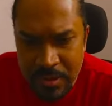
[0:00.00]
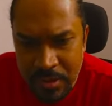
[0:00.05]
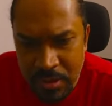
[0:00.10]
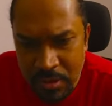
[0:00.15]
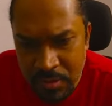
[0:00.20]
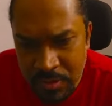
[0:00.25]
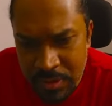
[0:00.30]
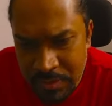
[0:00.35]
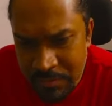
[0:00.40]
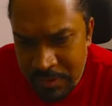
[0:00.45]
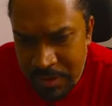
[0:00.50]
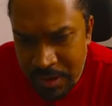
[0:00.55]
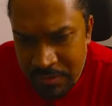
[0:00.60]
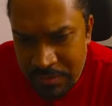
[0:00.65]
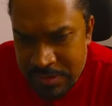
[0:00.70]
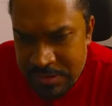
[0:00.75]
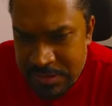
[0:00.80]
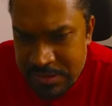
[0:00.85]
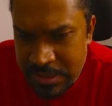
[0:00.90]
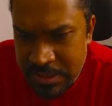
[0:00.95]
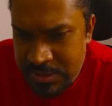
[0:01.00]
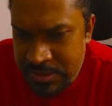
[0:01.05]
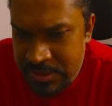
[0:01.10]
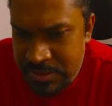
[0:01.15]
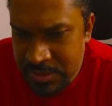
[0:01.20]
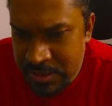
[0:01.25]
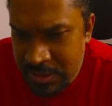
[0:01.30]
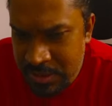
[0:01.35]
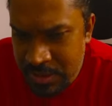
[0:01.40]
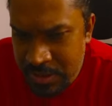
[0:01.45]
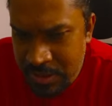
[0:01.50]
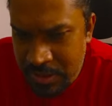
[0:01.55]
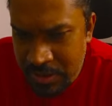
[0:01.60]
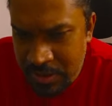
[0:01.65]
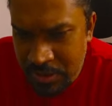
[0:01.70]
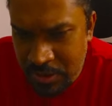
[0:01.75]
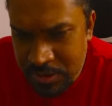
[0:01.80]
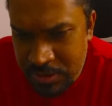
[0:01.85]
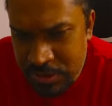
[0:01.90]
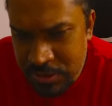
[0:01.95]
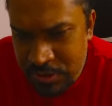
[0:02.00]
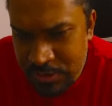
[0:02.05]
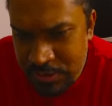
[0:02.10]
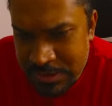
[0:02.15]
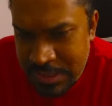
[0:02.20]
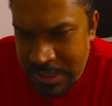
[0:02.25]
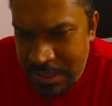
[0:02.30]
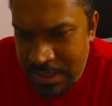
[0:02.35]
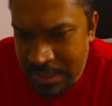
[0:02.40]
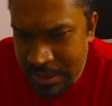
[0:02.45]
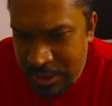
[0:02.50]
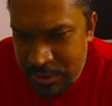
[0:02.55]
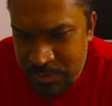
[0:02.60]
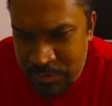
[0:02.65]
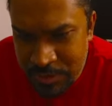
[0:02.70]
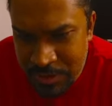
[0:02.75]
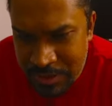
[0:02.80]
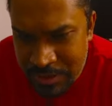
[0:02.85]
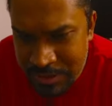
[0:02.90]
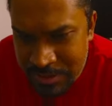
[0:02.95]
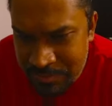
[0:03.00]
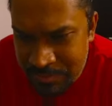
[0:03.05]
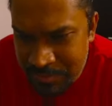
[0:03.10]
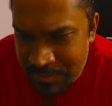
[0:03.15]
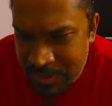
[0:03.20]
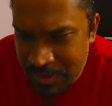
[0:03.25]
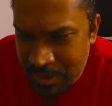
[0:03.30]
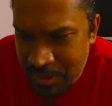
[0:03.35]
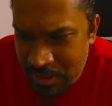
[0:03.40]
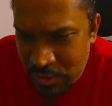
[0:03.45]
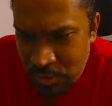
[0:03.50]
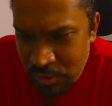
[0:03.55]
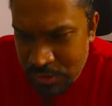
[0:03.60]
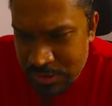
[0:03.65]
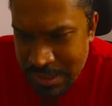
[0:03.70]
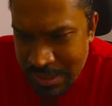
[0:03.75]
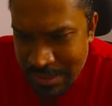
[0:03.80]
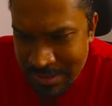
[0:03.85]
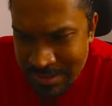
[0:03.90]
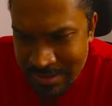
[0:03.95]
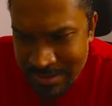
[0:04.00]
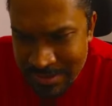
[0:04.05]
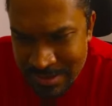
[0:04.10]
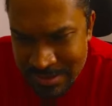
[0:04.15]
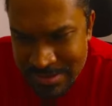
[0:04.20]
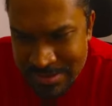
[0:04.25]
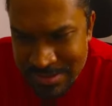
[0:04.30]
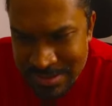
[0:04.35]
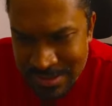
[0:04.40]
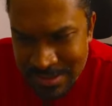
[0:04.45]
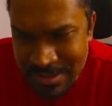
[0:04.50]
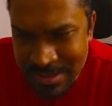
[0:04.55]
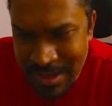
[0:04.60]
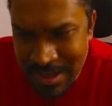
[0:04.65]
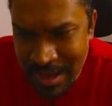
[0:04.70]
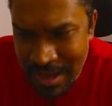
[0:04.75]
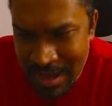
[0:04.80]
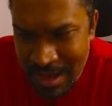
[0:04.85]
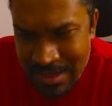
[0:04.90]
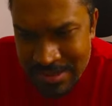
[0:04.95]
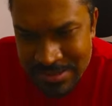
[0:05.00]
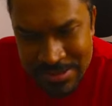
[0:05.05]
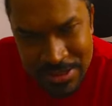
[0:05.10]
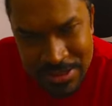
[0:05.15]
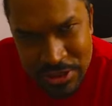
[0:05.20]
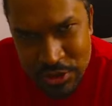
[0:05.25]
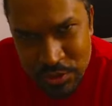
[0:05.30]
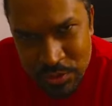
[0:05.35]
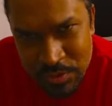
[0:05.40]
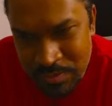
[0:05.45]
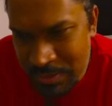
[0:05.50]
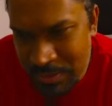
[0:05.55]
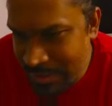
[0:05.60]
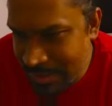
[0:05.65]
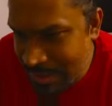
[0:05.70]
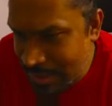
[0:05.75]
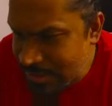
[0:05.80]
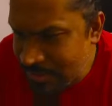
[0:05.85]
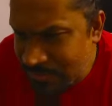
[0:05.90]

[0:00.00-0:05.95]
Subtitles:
Oh, even now it says non-zero scale and exponent. So it looks like this still has an issue. But there's a